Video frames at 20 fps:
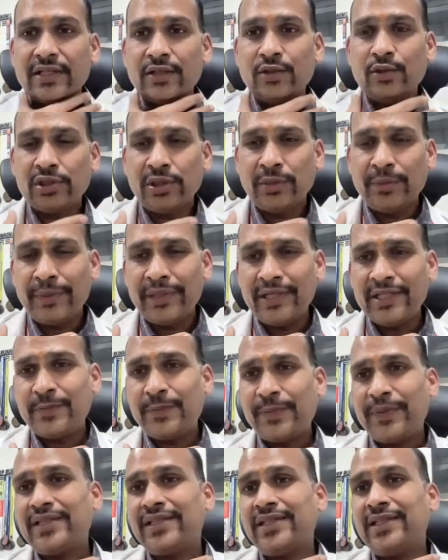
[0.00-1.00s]
So somebody is
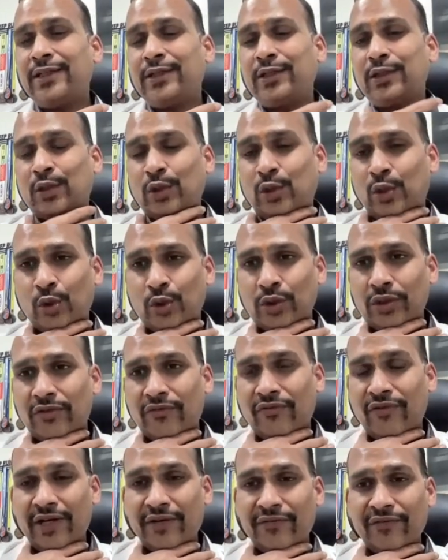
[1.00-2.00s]
pressing throat,
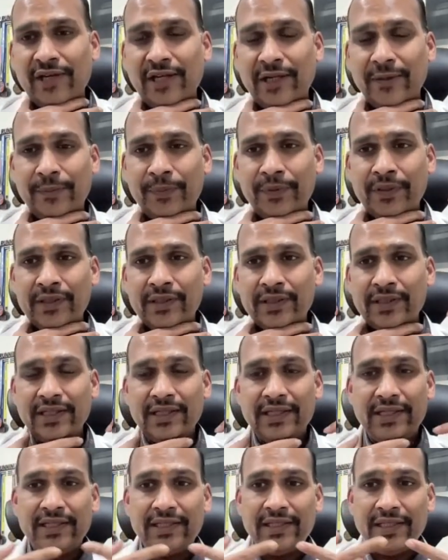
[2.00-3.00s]
what will happen?
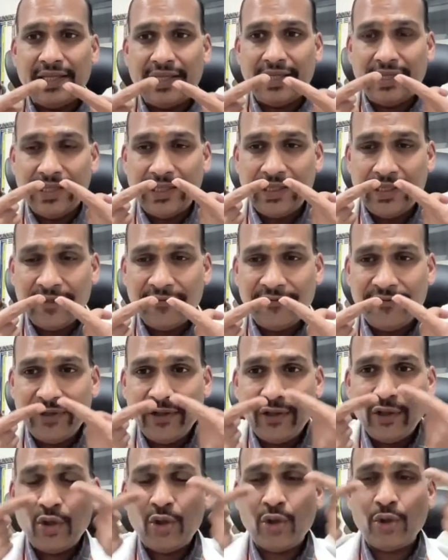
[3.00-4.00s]
The air will
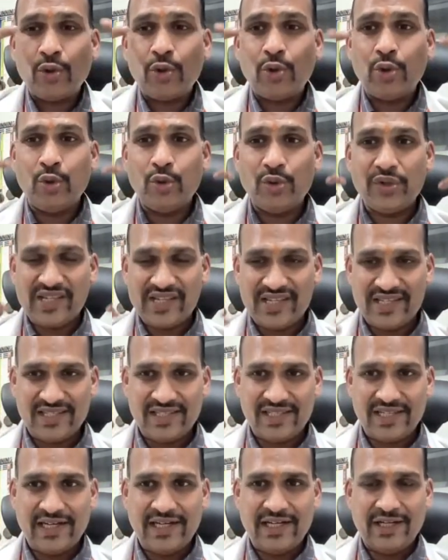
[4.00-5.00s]
not go
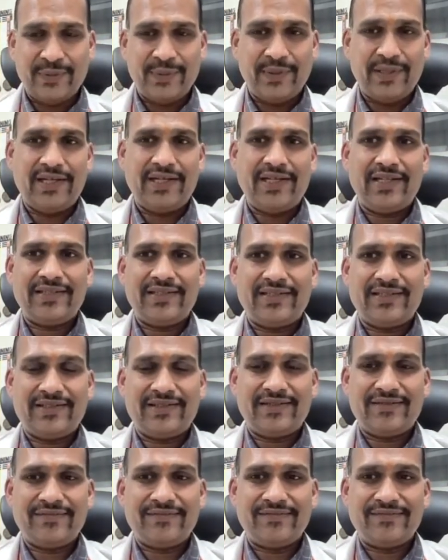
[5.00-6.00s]
inside our
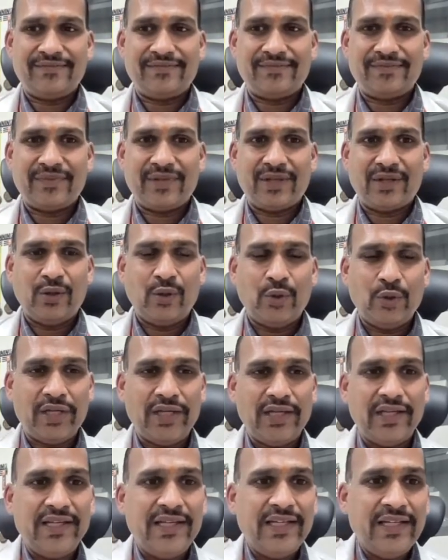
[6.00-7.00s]
lungs.
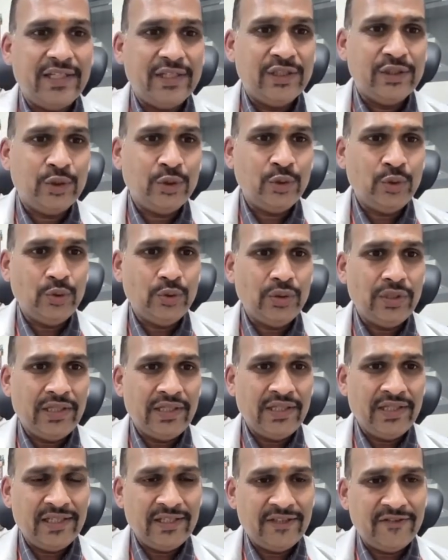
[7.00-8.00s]
Okay, so
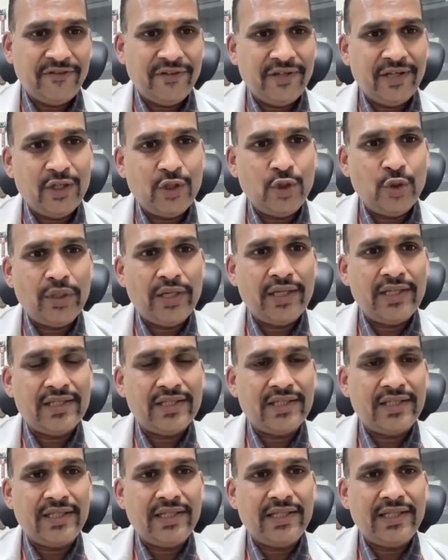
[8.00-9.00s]
in this figure you can
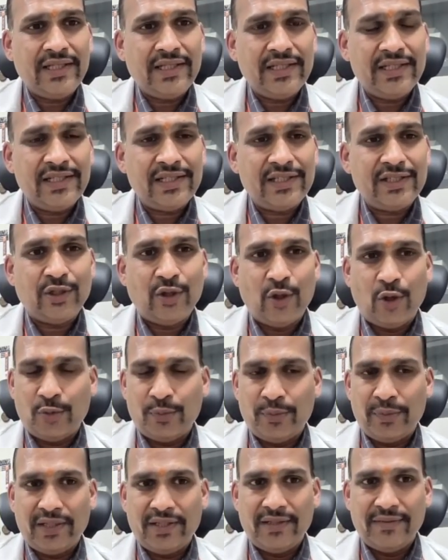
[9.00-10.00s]
see this is
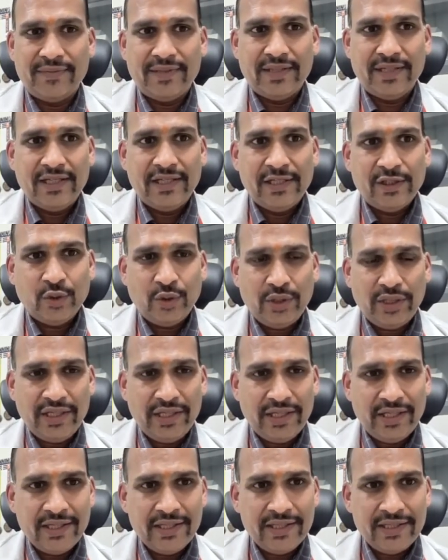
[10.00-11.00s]
normal. So
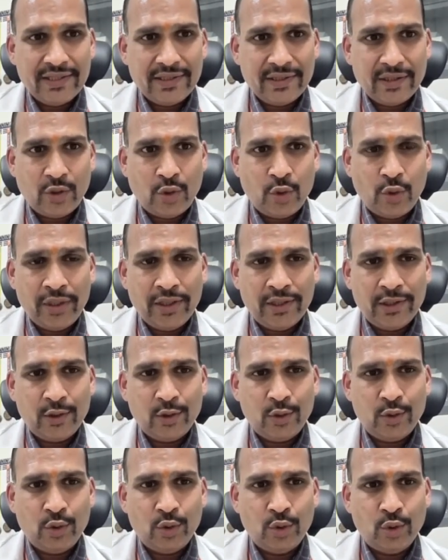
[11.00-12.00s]
air is going
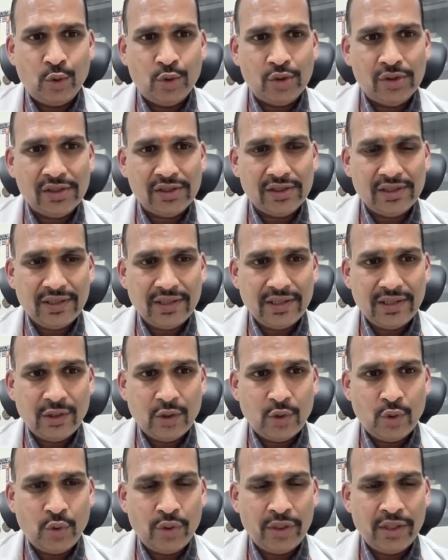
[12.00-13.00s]
through nose,
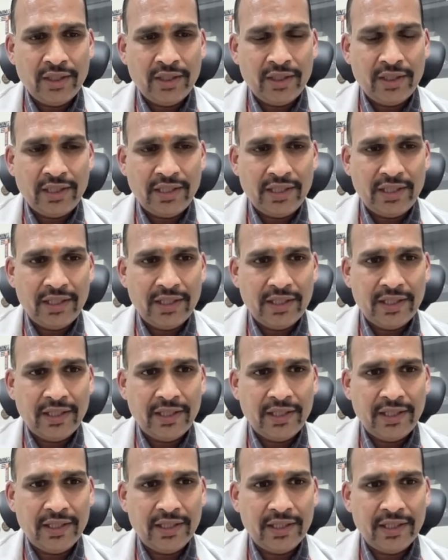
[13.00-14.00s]
going here,
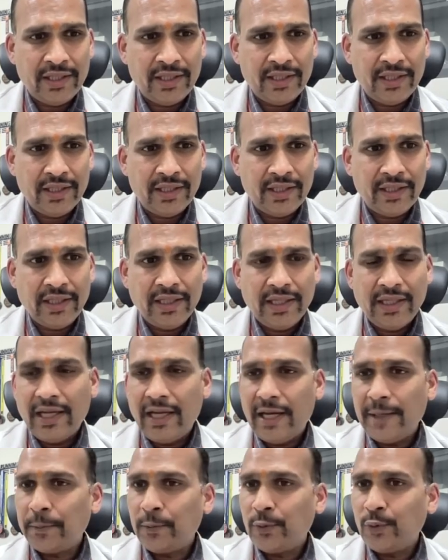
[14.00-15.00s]
here, here,
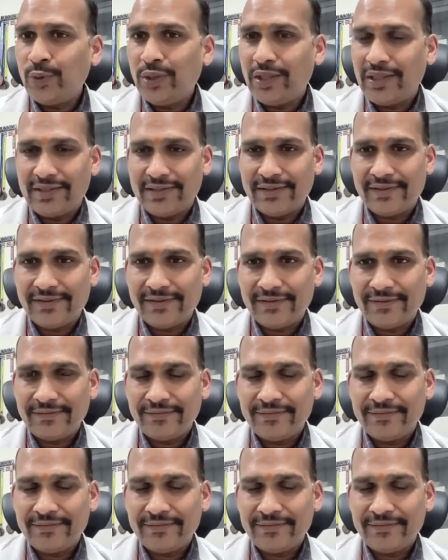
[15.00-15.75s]
up to lungs.